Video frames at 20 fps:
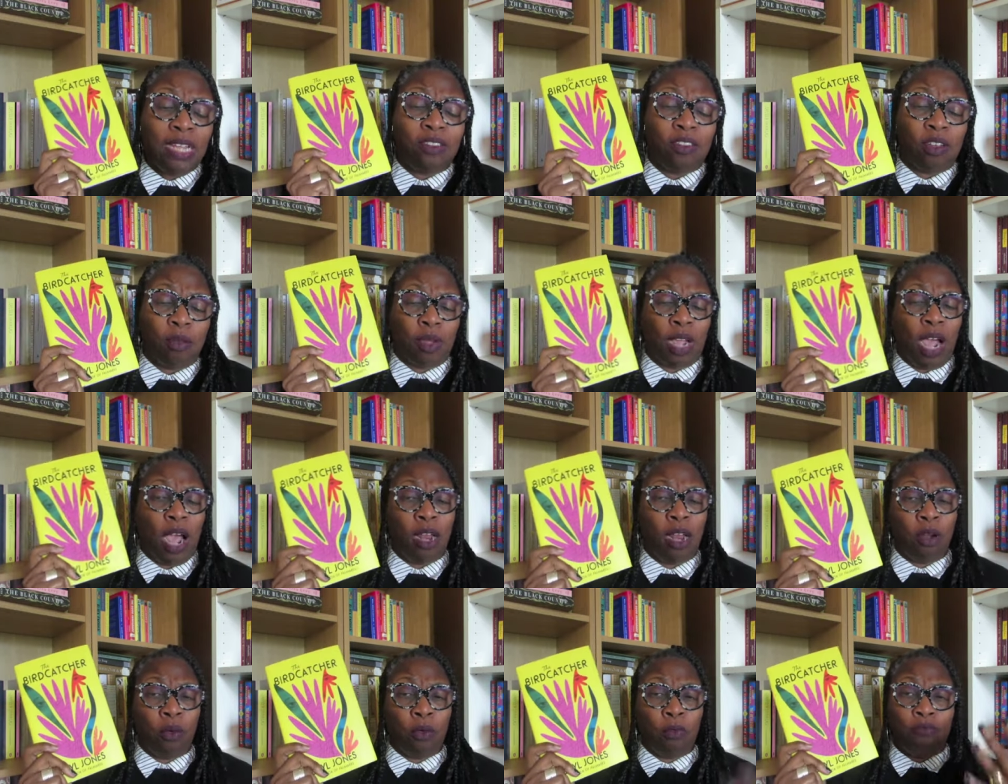So I'm
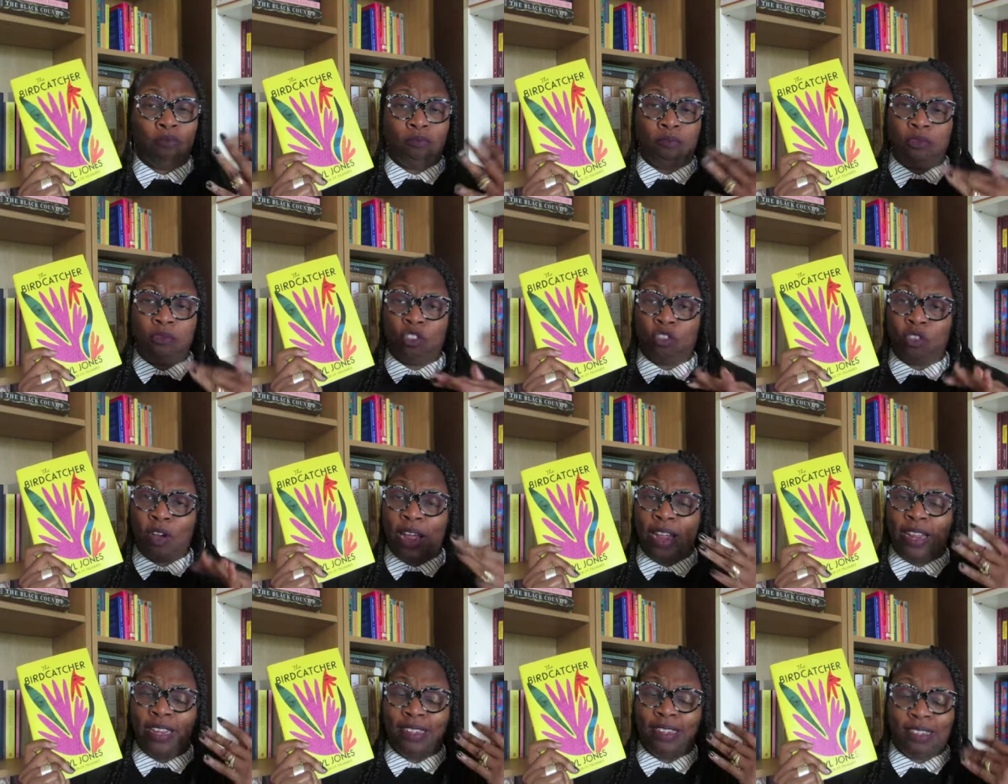kind of
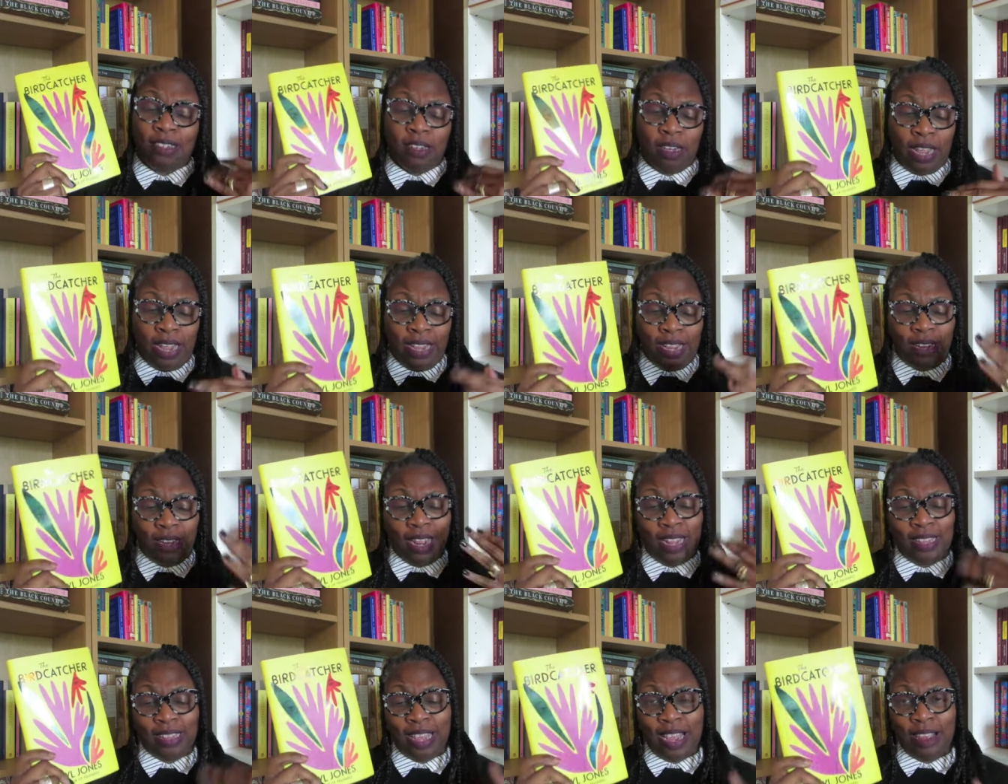trying to like
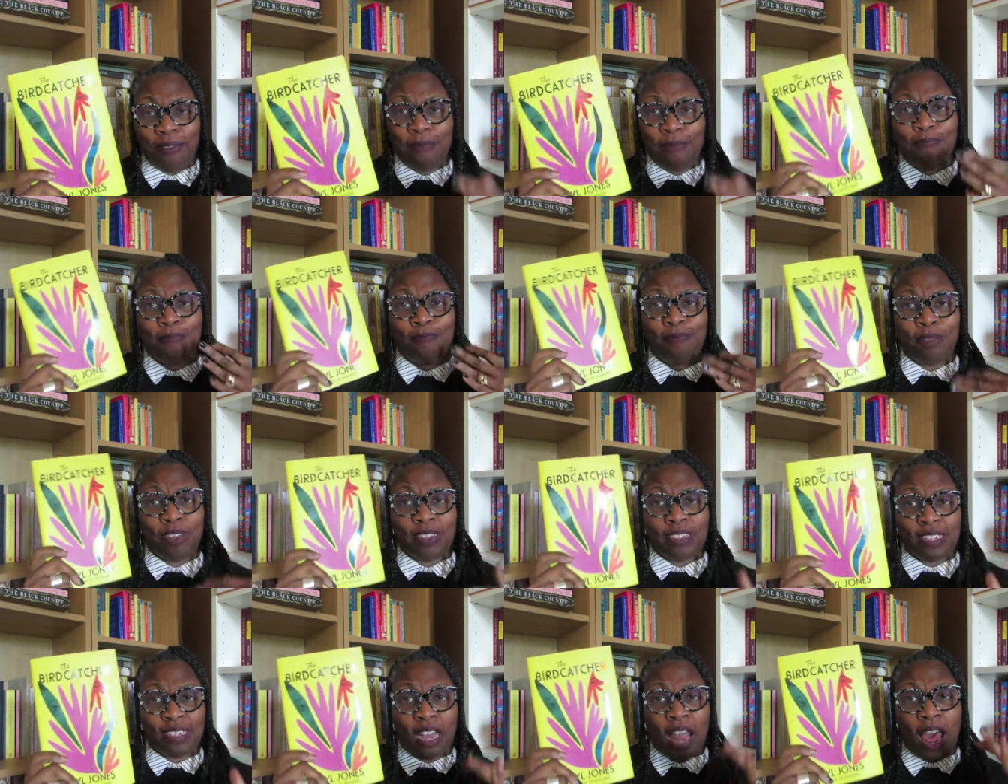let that
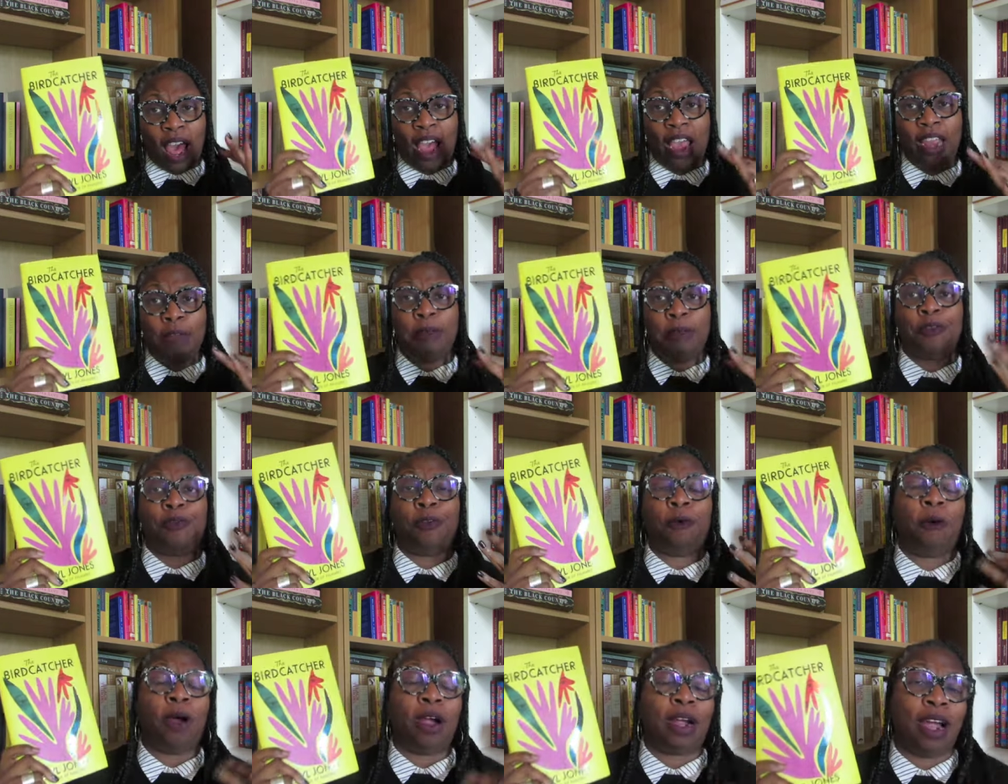slide
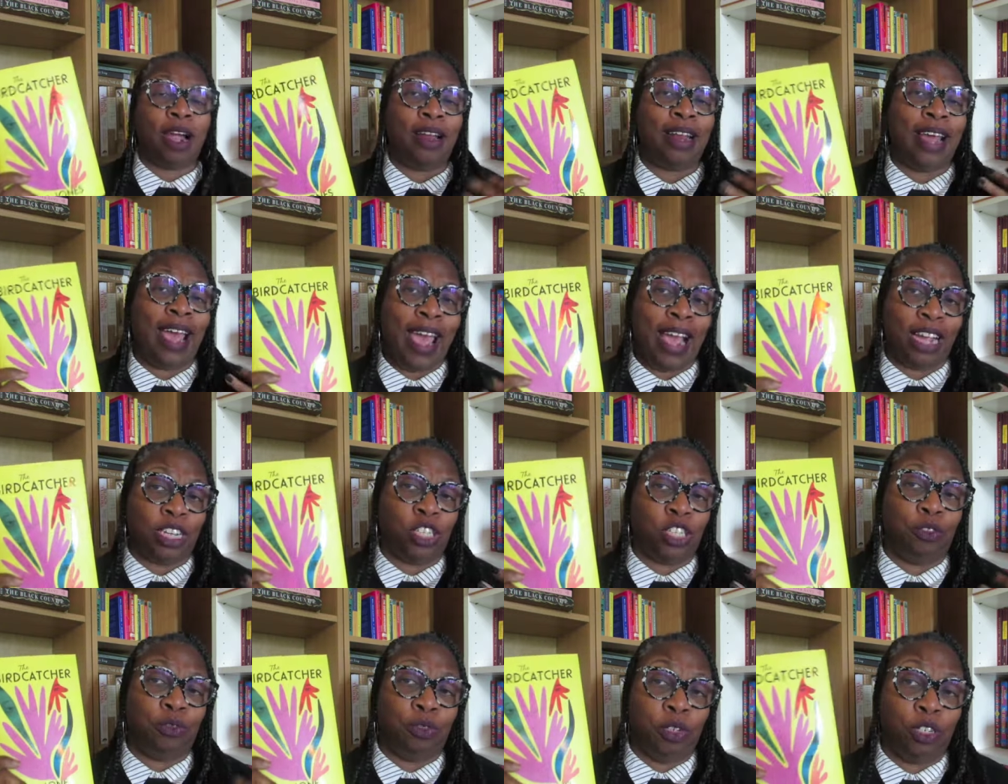before I kind of
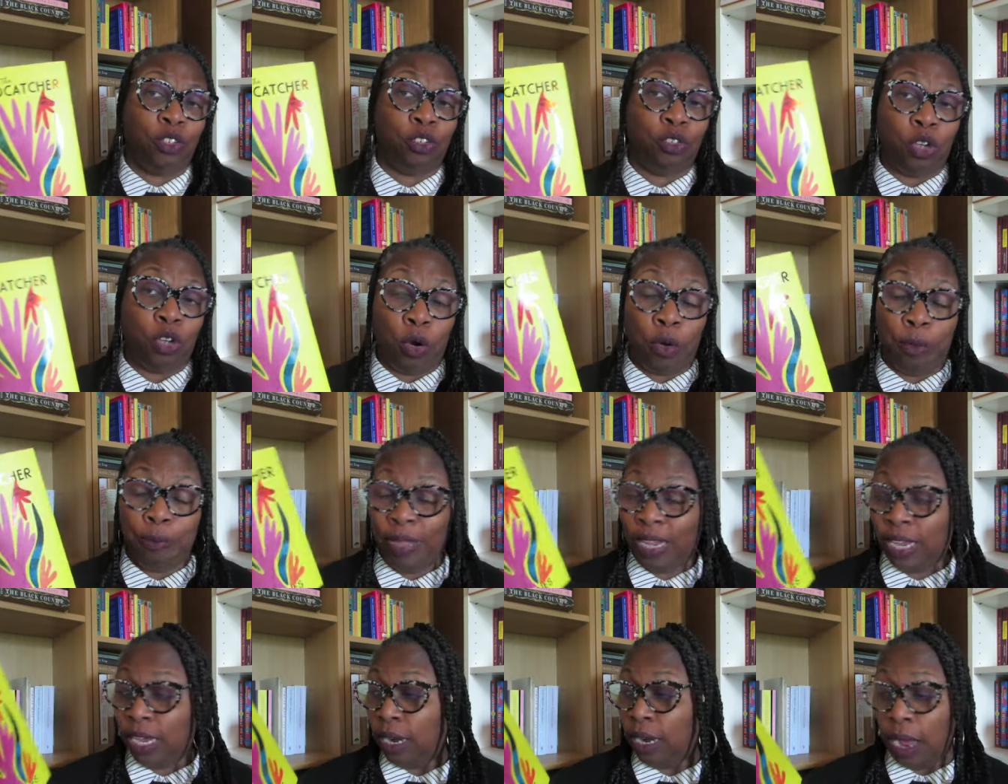actually really do go and
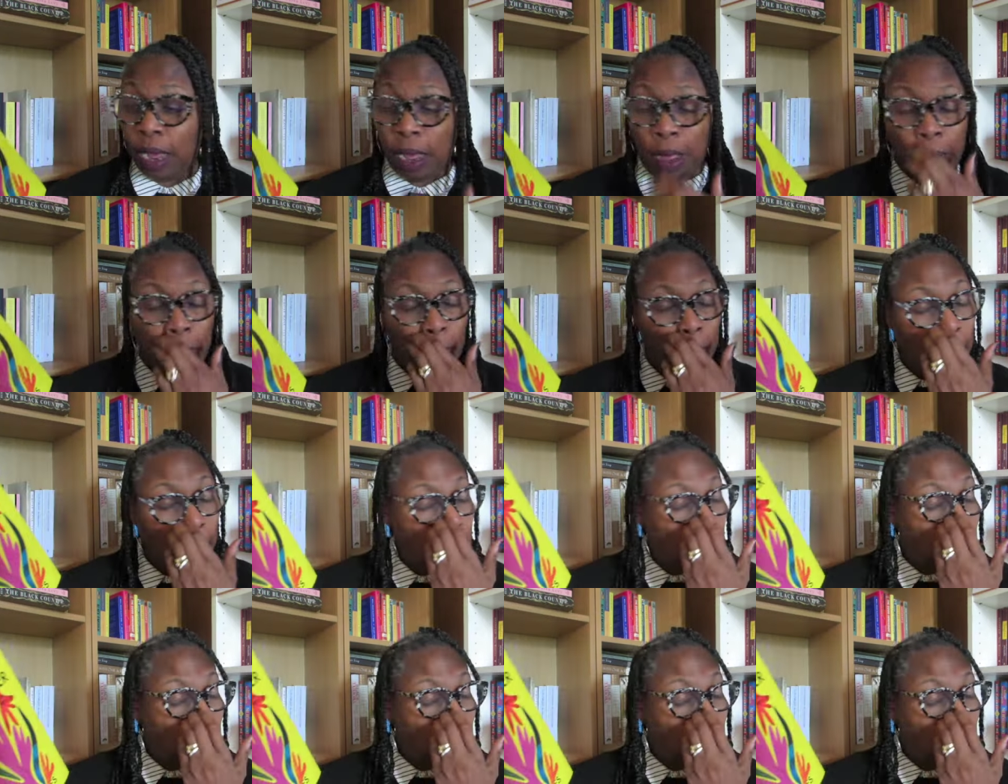pick it up.